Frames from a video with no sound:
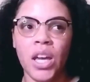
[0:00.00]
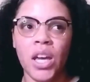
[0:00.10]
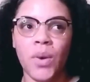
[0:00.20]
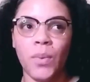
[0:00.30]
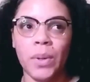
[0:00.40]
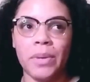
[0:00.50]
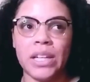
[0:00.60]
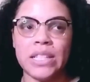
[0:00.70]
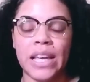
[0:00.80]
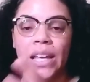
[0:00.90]
what am I going to
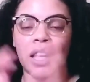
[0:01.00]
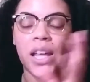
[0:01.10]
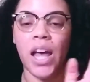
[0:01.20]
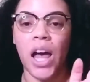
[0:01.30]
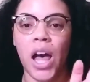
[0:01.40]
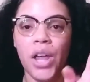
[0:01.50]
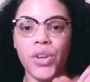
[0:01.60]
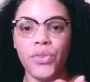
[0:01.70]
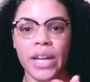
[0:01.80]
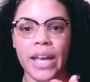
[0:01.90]
say? Other
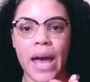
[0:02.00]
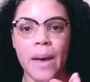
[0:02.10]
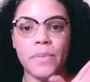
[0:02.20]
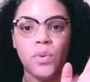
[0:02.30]
recaps